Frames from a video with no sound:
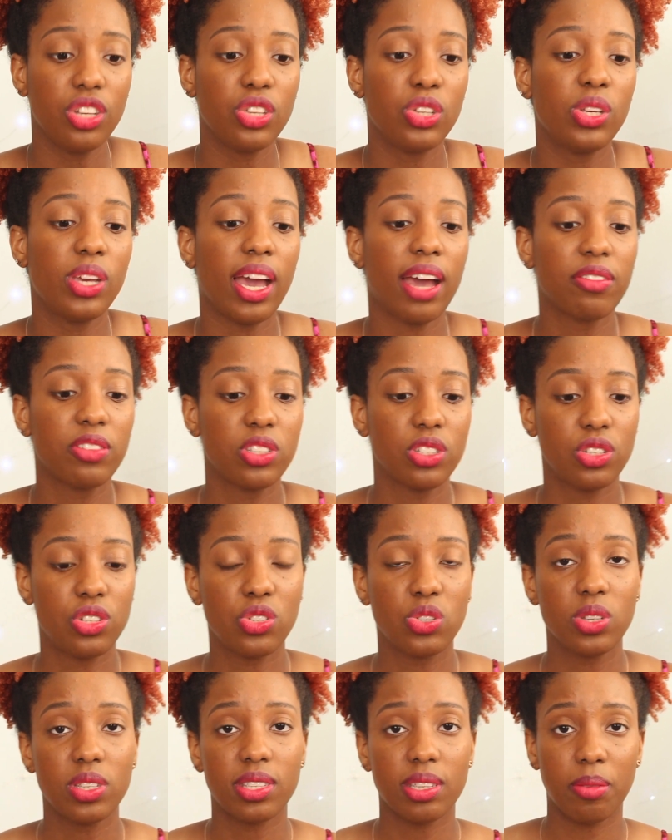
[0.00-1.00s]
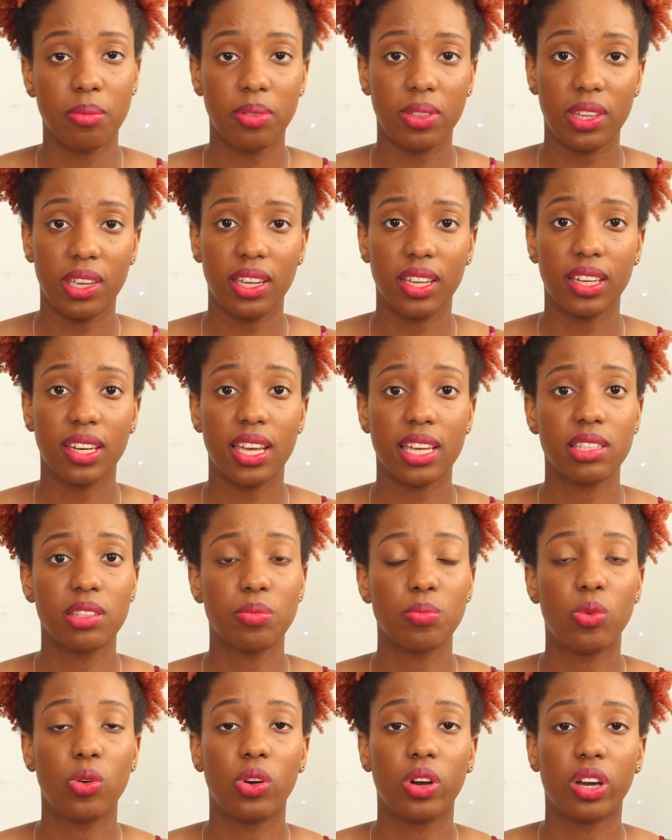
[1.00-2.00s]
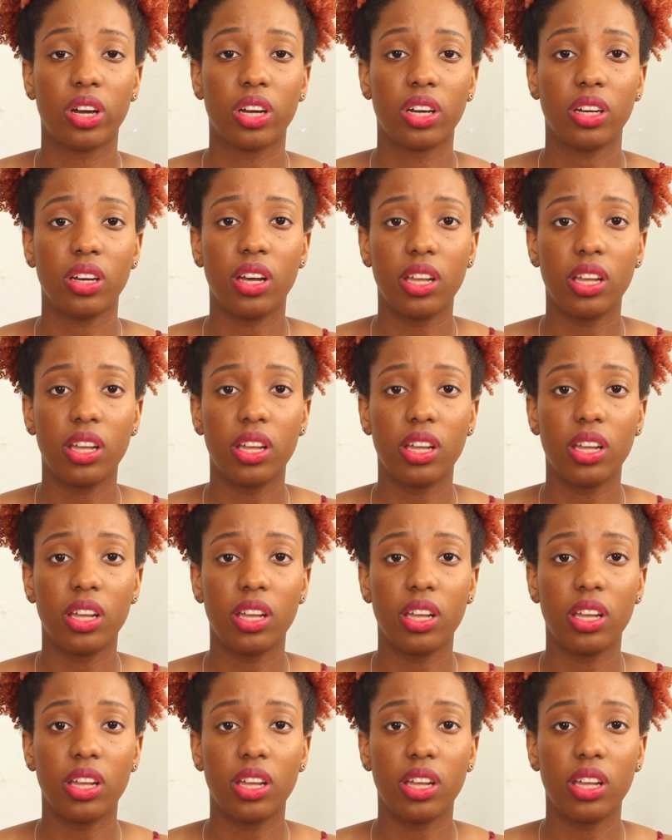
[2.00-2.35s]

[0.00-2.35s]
you have to choose something that's more